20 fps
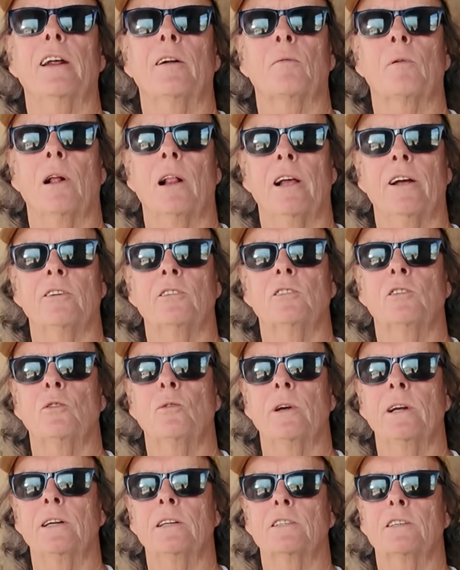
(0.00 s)
And while I was
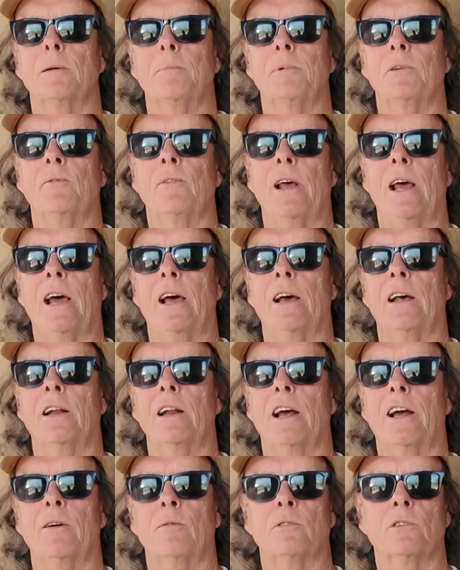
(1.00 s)
doing some of
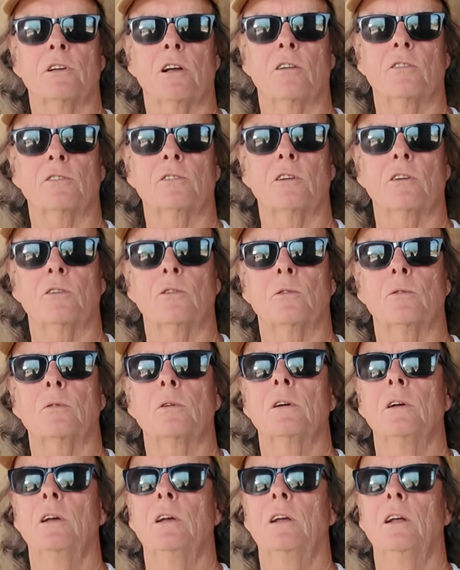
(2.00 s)
that, I was
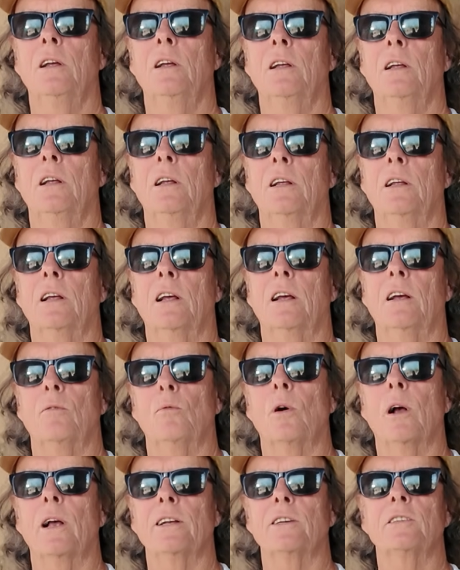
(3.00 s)
also
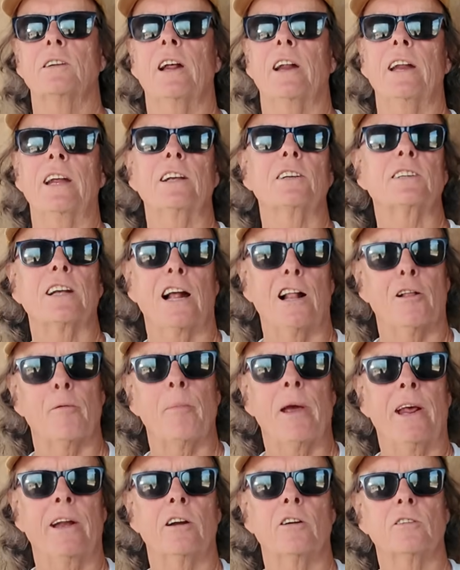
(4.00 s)
well, I was studying
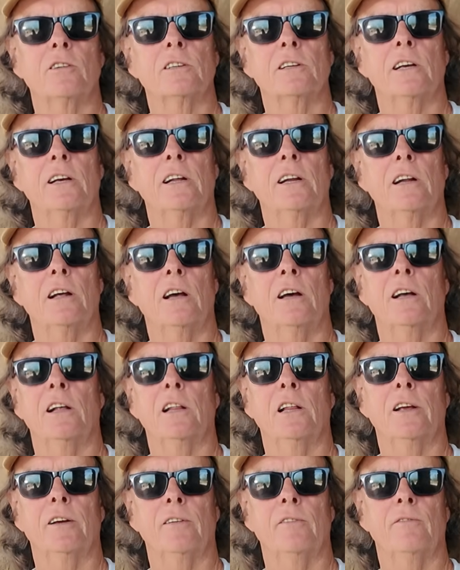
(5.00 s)
salamanders that uh,
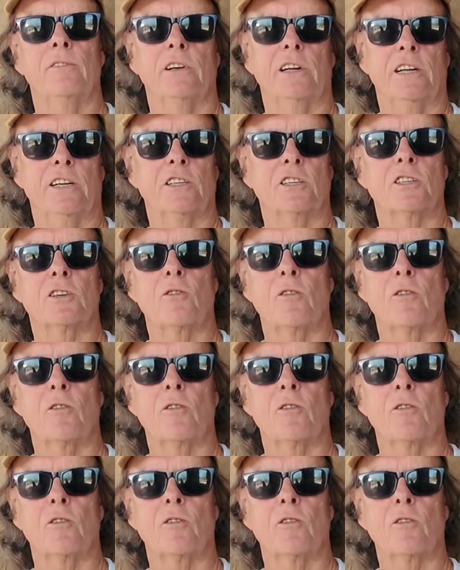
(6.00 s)
live in